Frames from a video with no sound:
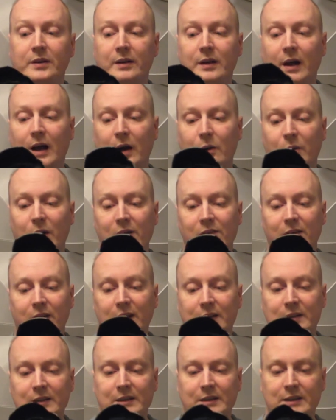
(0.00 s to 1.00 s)

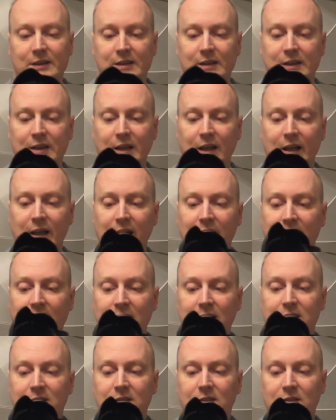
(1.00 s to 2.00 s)
however it
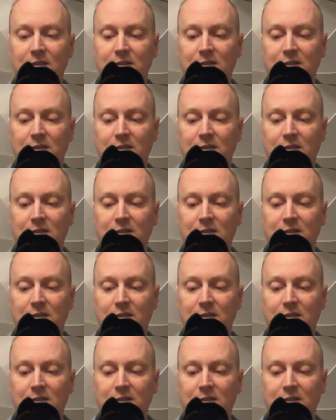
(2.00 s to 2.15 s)
is